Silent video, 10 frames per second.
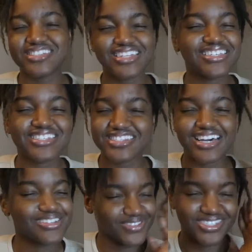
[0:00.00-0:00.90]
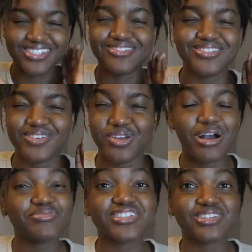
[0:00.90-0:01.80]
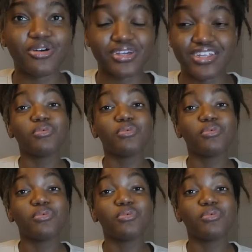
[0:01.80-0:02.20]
and this is not even a serious video. I'm just talking.